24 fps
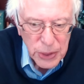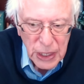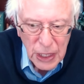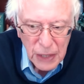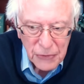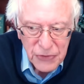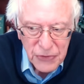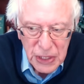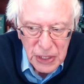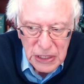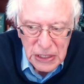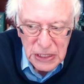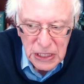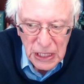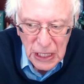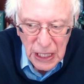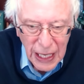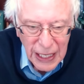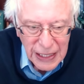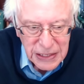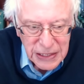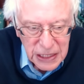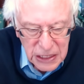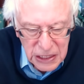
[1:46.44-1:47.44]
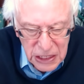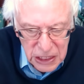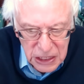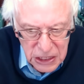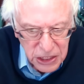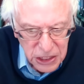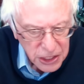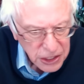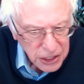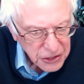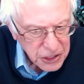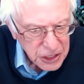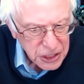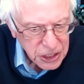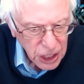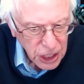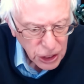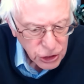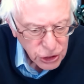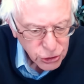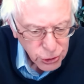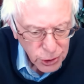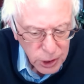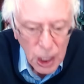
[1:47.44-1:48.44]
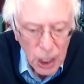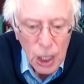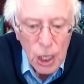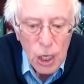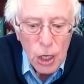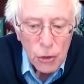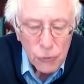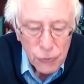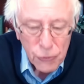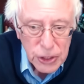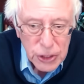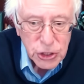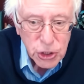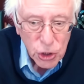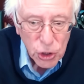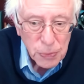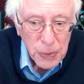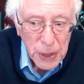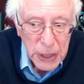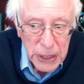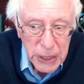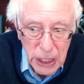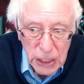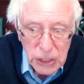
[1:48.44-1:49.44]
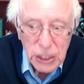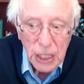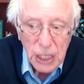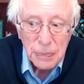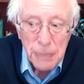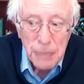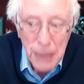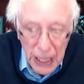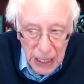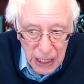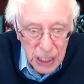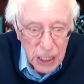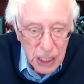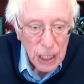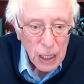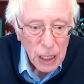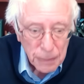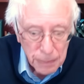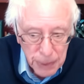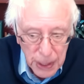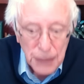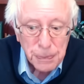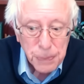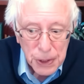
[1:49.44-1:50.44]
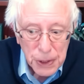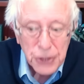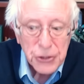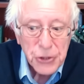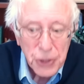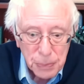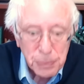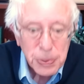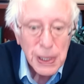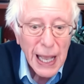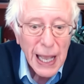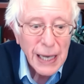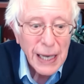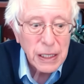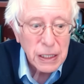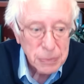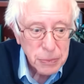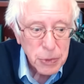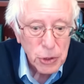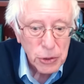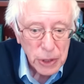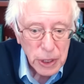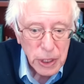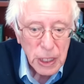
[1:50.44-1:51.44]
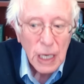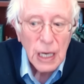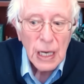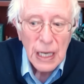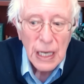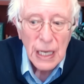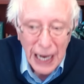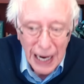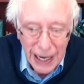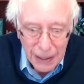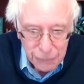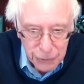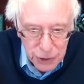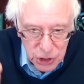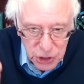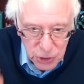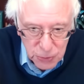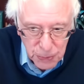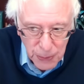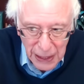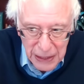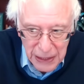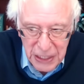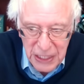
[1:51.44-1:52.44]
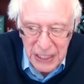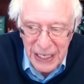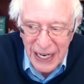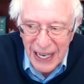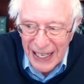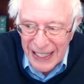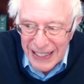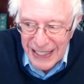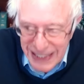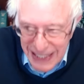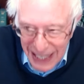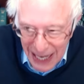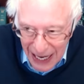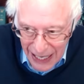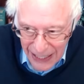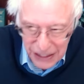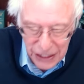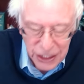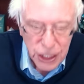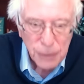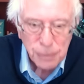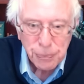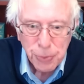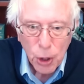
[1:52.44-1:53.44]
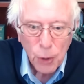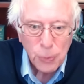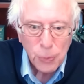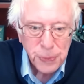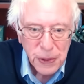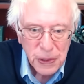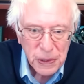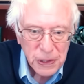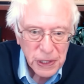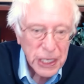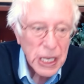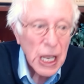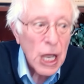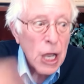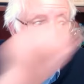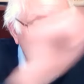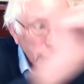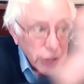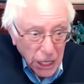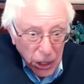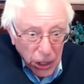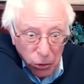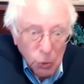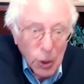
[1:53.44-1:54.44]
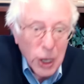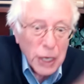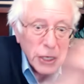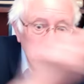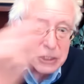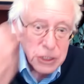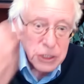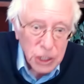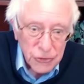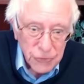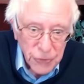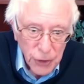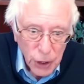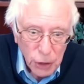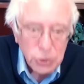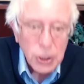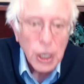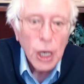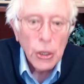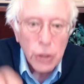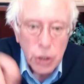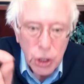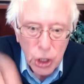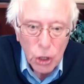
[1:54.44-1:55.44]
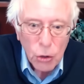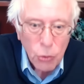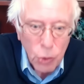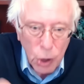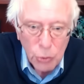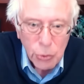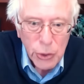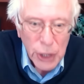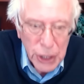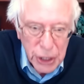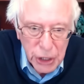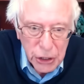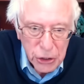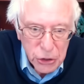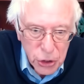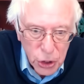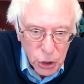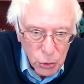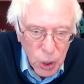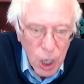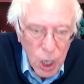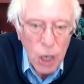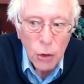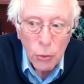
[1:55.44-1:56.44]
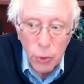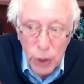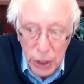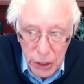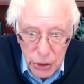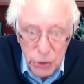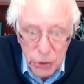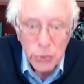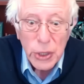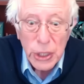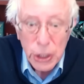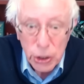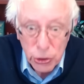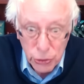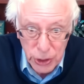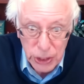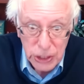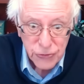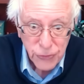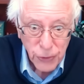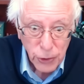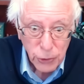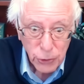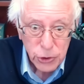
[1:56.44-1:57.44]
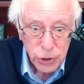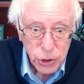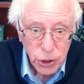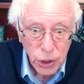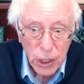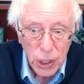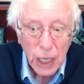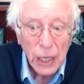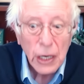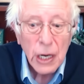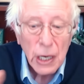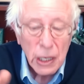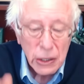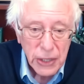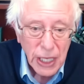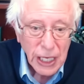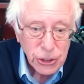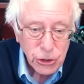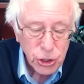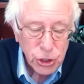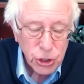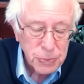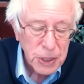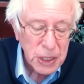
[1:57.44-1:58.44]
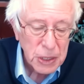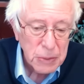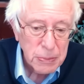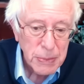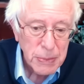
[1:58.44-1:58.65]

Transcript: have has existed in this country for so many years. And many people in the Black community have responded exactly appropriately. They don't want us to vote. You know what we're going to do? We're going to increase voter turnout. That should be the